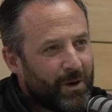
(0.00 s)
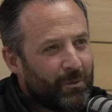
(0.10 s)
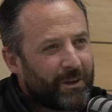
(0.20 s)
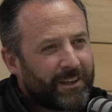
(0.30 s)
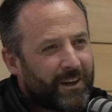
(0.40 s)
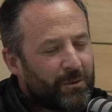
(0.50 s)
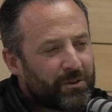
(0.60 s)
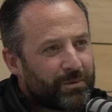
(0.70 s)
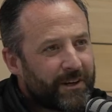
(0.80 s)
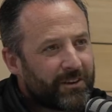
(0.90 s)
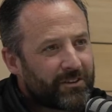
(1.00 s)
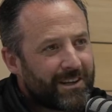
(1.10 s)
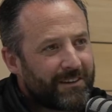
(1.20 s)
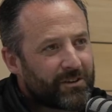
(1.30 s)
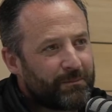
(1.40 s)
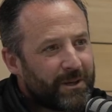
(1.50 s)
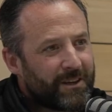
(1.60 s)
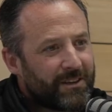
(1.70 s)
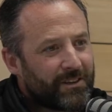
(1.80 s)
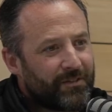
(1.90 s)
We did always pride ourselves in
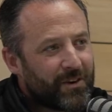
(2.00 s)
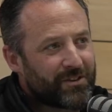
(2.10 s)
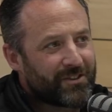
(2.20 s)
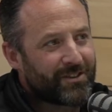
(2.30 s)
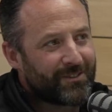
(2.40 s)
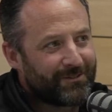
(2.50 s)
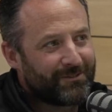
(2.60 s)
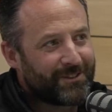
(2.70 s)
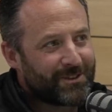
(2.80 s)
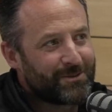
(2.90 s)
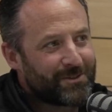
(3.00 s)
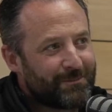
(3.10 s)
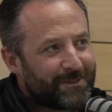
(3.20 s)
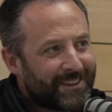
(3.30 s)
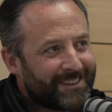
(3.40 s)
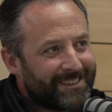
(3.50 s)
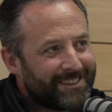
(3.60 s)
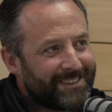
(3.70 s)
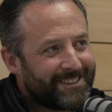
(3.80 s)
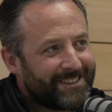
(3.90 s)
being the first to do something.
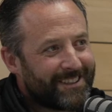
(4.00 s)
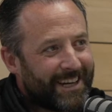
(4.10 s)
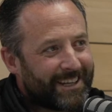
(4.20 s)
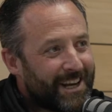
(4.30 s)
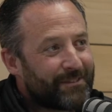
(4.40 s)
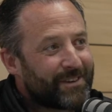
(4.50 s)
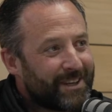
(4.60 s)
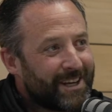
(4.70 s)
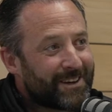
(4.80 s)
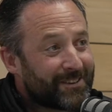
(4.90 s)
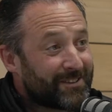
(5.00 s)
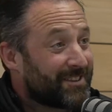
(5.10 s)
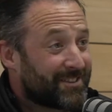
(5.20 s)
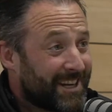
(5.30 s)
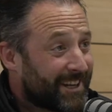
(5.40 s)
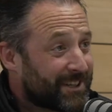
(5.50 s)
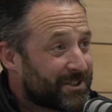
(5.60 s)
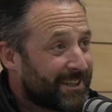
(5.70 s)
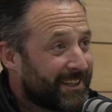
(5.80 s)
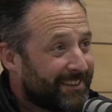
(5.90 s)
Yeah. And every year since then,
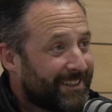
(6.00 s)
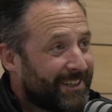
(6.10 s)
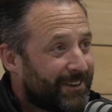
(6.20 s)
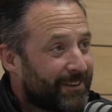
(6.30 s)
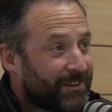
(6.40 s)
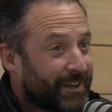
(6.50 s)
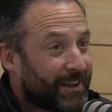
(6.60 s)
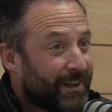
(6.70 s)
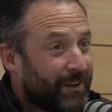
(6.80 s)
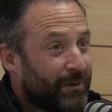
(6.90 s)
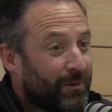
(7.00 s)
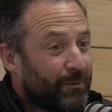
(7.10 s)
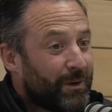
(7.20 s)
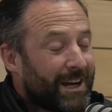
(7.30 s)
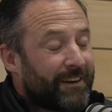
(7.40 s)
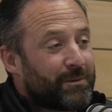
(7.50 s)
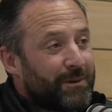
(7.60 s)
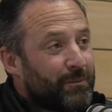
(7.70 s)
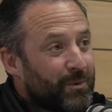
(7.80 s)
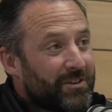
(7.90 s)
actually, I said, we have to be
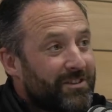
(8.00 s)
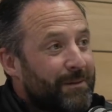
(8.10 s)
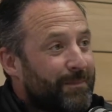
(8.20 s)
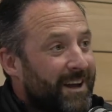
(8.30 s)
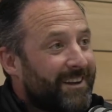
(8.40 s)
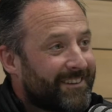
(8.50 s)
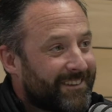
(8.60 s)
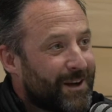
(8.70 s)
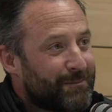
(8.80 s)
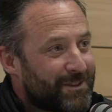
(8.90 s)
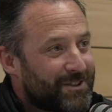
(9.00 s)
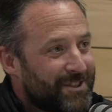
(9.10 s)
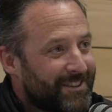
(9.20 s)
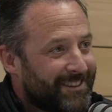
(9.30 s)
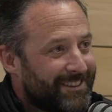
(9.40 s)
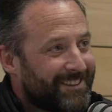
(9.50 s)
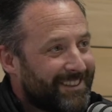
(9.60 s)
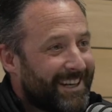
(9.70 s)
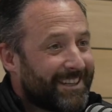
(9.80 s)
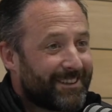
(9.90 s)
one step ahead of the competition.
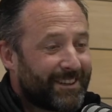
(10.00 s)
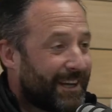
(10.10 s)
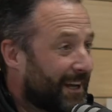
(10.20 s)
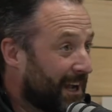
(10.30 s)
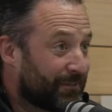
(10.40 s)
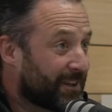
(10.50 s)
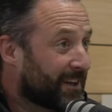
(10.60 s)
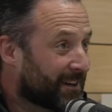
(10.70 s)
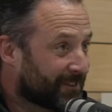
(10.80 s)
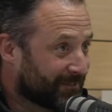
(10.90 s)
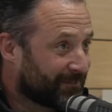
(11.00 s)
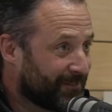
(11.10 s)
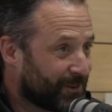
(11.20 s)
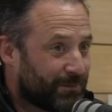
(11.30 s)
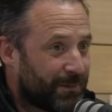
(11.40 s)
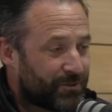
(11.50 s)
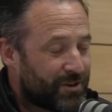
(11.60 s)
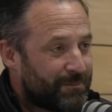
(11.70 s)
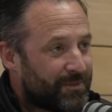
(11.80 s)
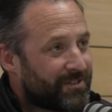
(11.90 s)
And every year, you come up
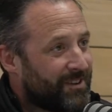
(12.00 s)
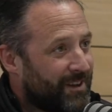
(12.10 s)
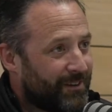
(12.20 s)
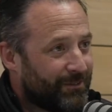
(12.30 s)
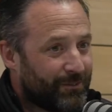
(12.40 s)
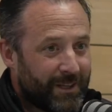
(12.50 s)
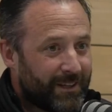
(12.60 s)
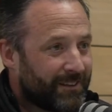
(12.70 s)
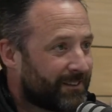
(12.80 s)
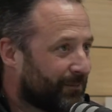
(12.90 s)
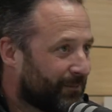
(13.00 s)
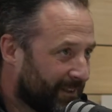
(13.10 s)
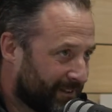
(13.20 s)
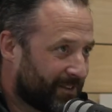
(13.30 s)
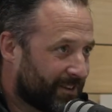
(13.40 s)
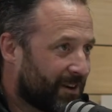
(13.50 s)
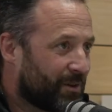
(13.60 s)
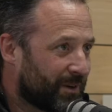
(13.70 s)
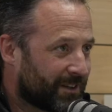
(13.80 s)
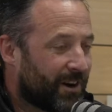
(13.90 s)
trumps, we sit down,
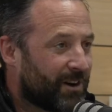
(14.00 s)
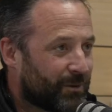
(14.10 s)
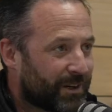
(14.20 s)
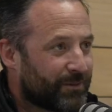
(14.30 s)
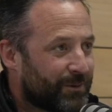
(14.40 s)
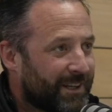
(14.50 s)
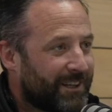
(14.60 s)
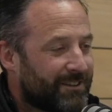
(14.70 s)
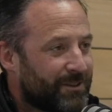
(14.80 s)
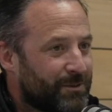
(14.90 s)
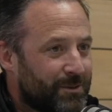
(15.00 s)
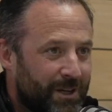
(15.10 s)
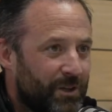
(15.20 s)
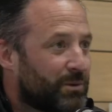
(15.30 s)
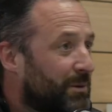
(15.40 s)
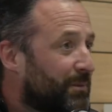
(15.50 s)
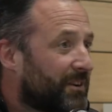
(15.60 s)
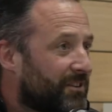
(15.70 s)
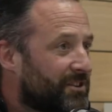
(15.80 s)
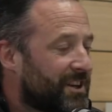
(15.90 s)
we talk, whatever we need to do, you come up with a
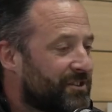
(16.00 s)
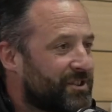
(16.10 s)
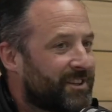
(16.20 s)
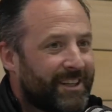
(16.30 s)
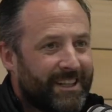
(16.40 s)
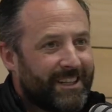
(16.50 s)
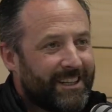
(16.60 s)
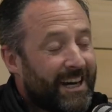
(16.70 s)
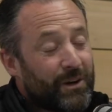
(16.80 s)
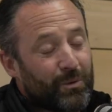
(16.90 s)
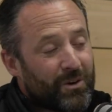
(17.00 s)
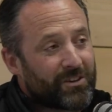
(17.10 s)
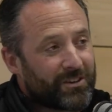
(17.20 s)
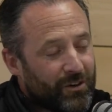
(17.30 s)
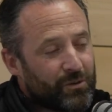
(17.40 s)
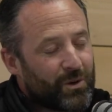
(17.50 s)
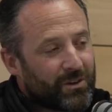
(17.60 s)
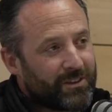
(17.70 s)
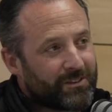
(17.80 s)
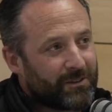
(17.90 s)
suggestion, and it works. It does
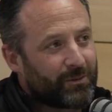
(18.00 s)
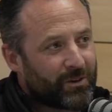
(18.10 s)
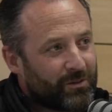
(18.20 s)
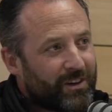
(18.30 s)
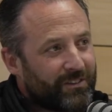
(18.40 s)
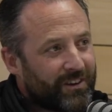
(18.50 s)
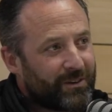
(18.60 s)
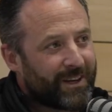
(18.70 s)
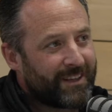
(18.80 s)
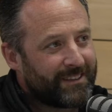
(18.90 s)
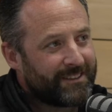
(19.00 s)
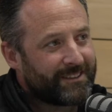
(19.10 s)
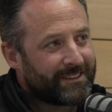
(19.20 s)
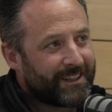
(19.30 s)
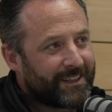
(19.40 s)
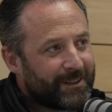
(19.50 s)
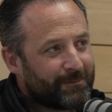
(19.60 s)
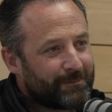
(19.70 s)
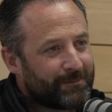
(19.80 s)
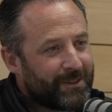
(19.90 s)
work. It works very, very well.
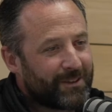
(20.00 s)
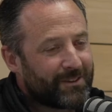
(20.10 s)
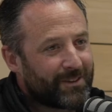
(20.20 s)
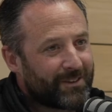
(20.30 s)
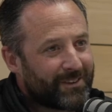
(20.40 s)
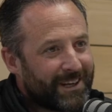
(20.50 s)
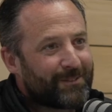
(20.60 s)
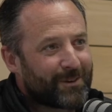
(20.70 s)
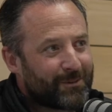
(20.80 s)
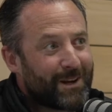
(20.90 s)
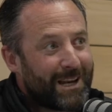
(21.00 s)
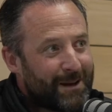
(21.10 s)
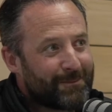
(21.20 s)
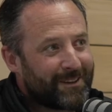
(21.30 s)
So we're well happy.